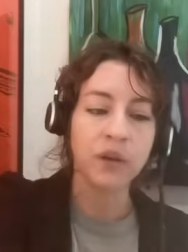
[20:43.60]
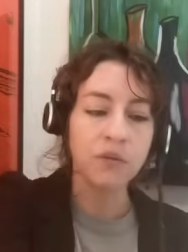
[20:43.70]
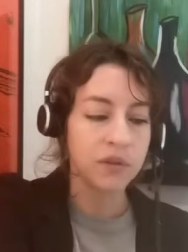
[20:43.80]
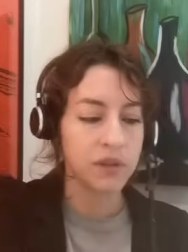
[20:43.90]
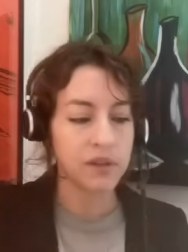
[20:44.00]

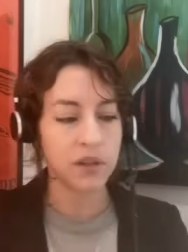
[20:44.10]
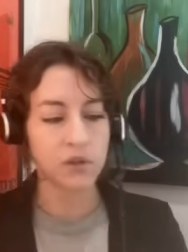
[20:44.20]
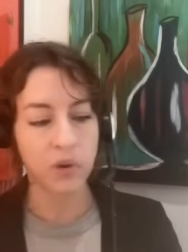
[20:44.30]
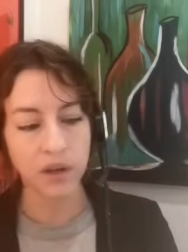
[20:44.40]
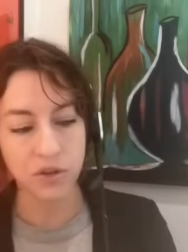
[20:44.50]
over these things,
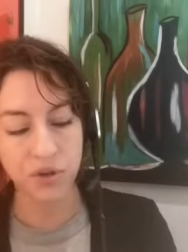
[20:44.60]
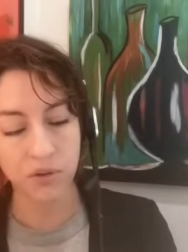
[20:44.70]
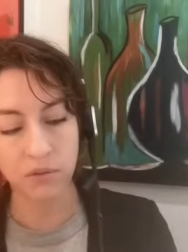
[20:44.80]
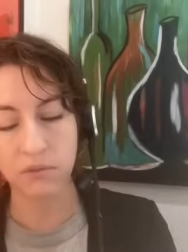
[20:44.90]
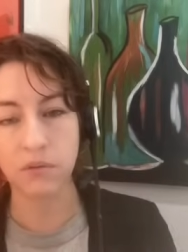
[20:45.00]
right? Because
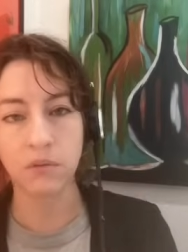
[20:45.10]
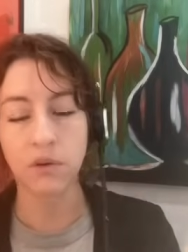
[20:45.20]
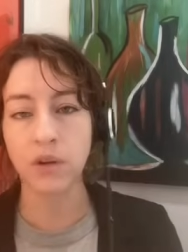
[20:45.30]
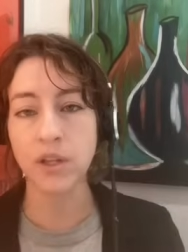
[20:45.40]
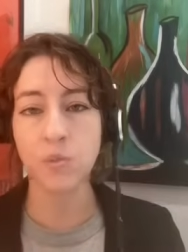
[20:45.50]
you're you're
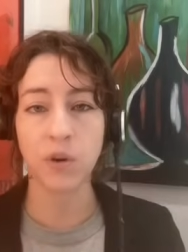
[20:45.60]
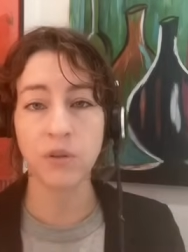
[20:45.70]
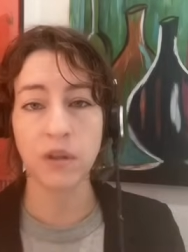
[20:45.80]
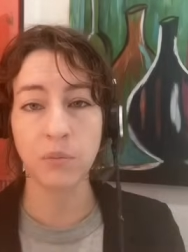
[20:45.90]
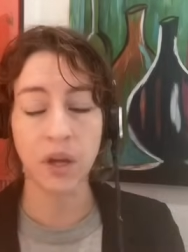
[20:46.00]
an expert. You
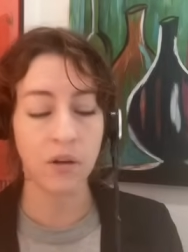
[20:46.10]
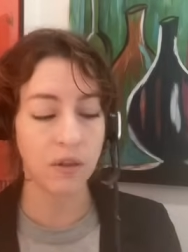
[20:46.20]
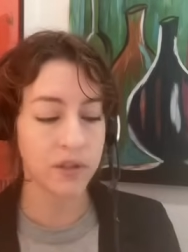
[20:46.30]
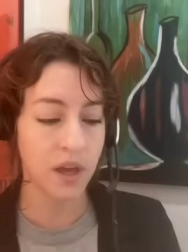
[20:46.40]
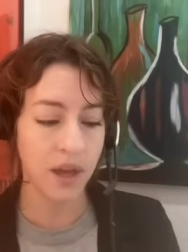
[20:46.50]
think about it all
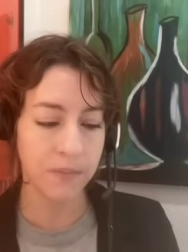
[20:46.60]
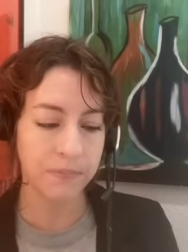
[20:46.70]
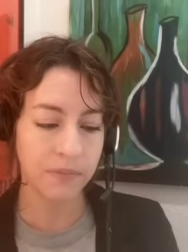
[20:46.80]
the time.